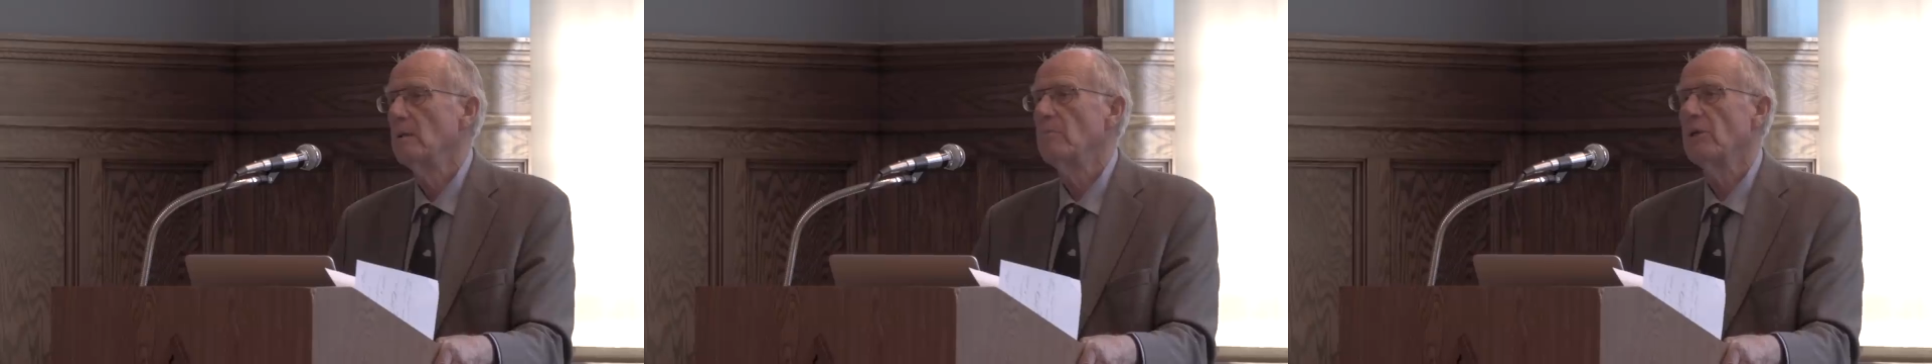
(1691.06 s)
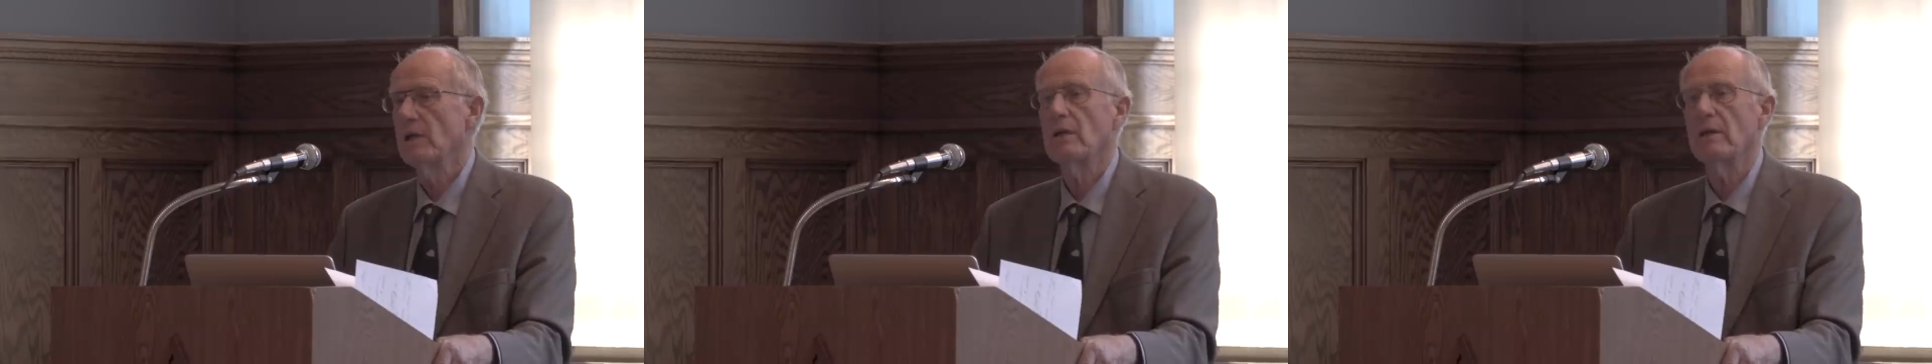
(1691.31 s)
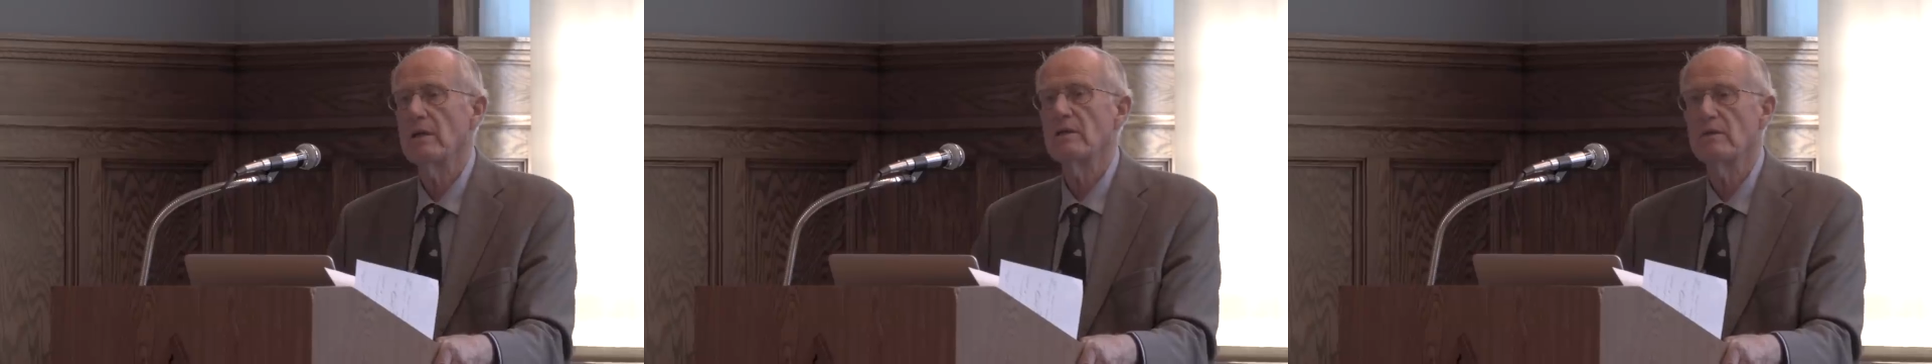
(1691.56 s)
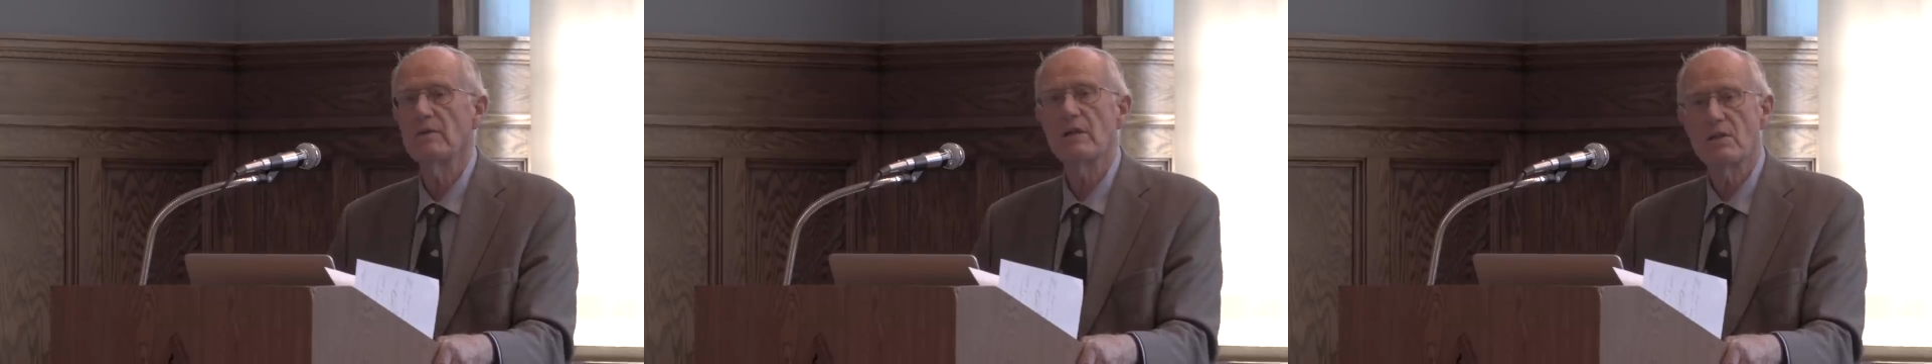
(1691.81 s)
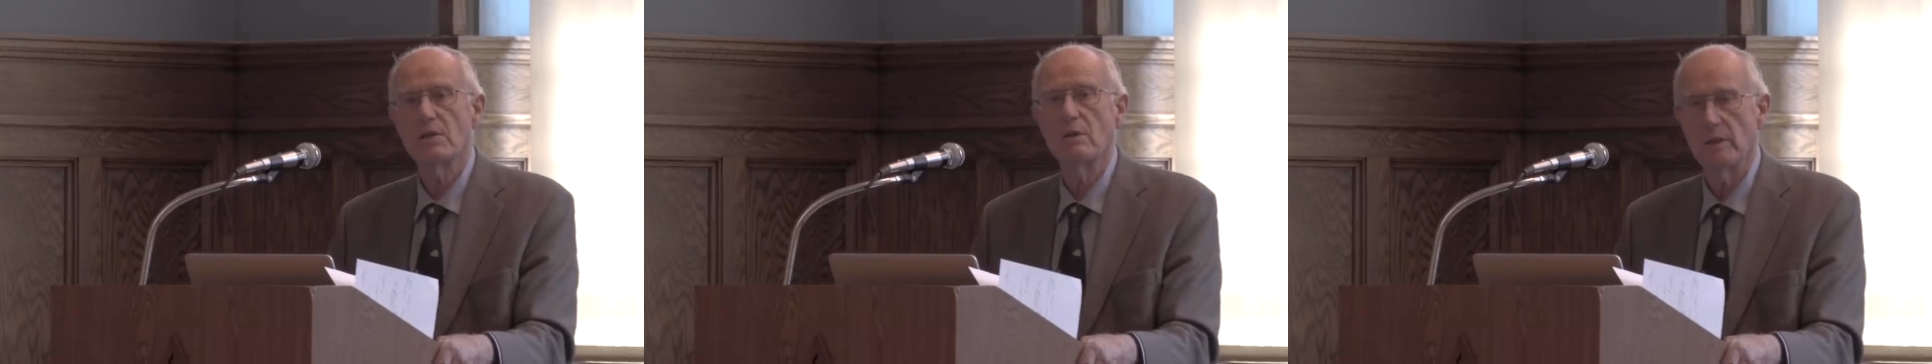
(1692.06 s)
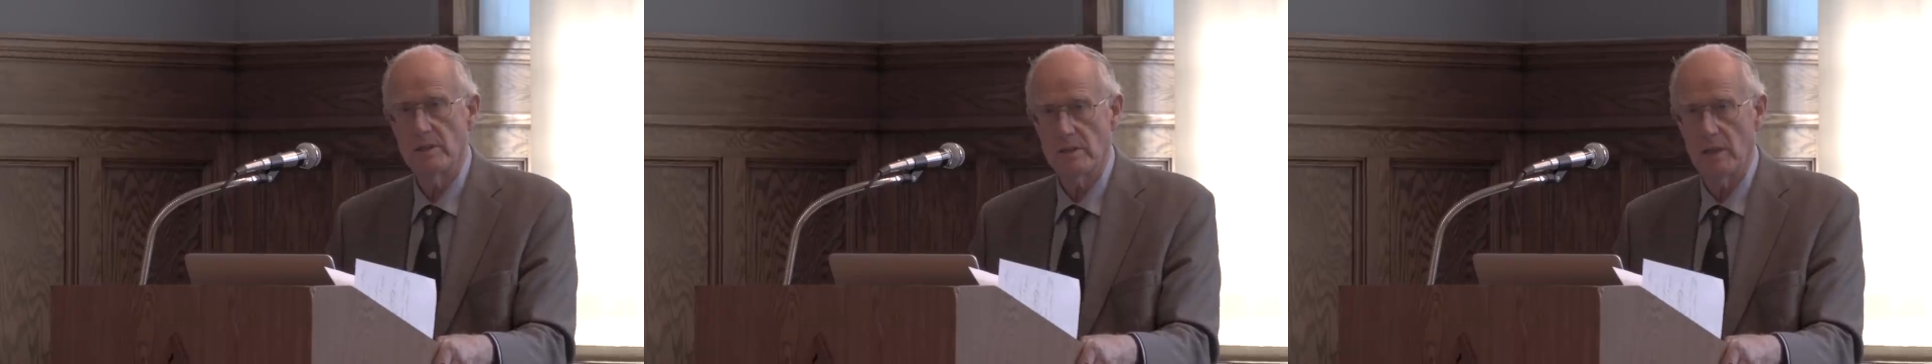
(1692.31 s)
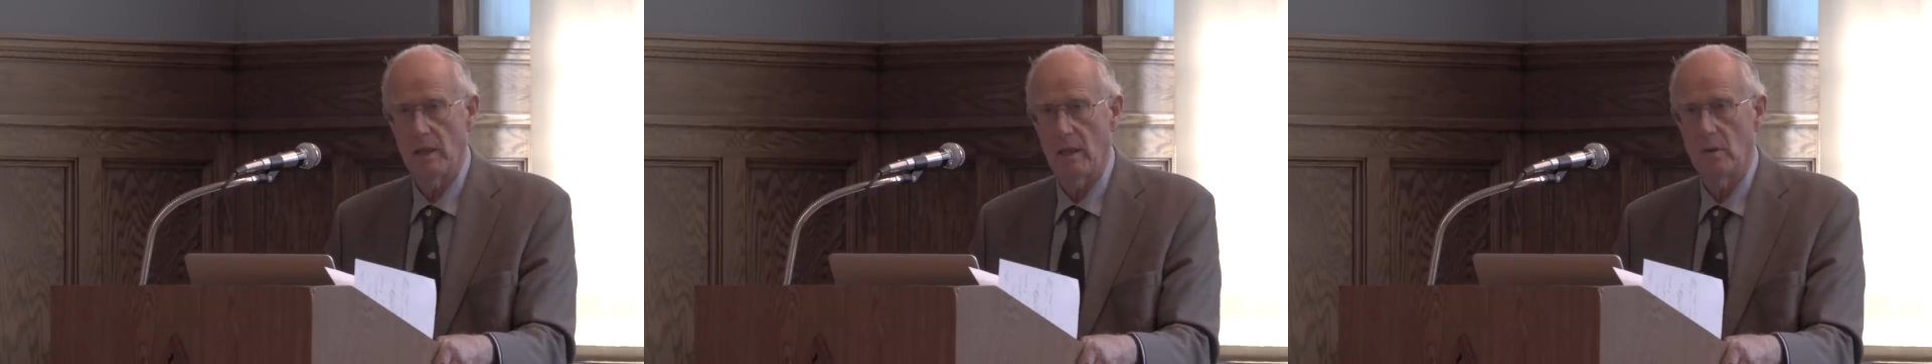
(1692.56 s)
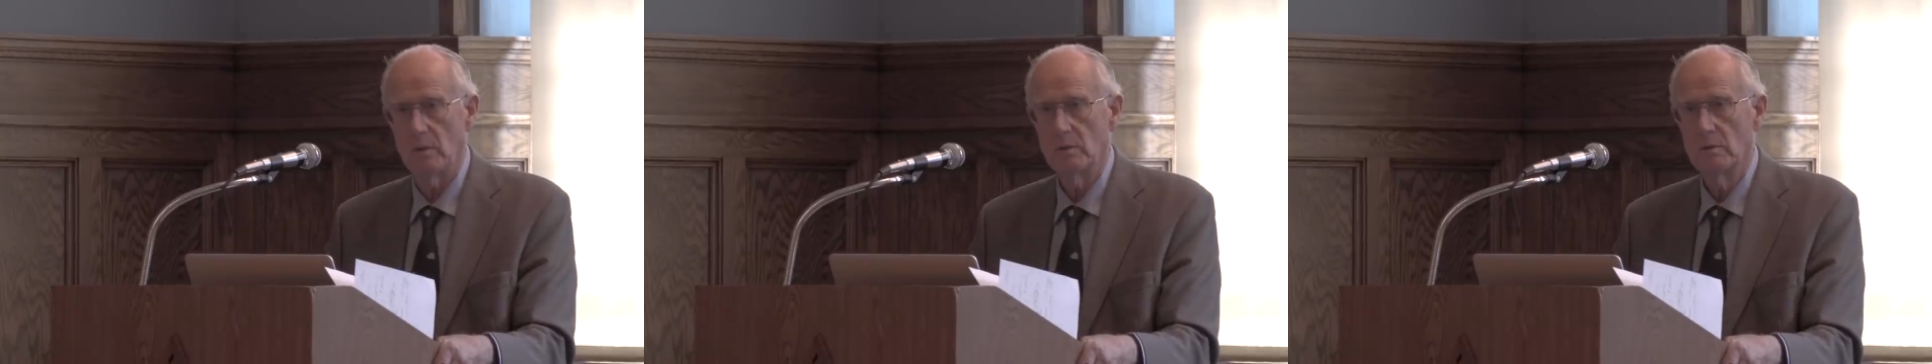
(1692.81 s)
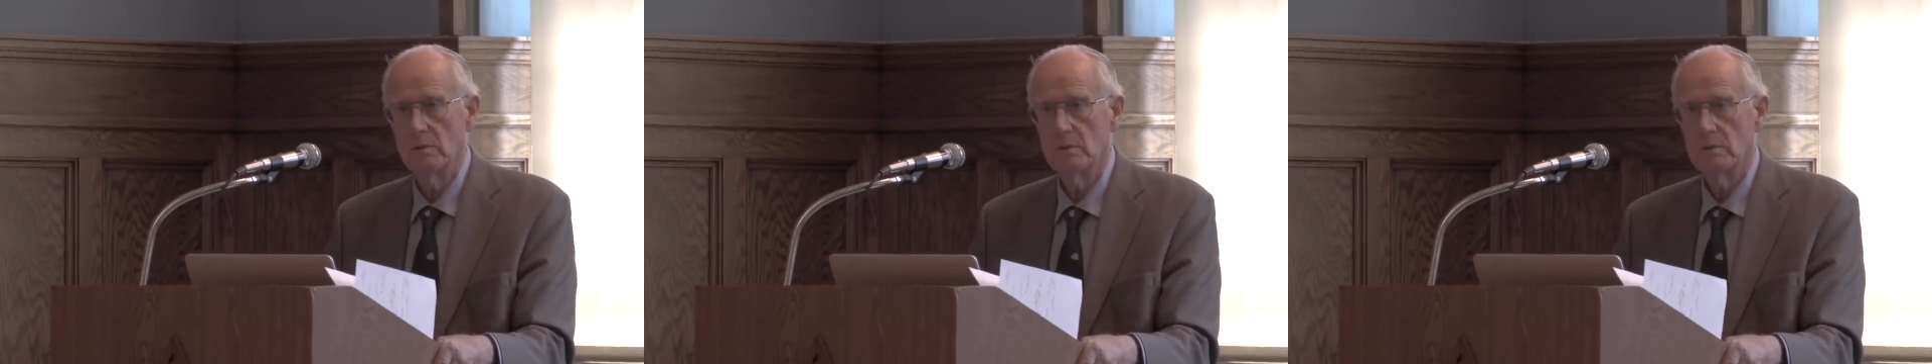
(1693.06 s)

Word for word: per individual is low,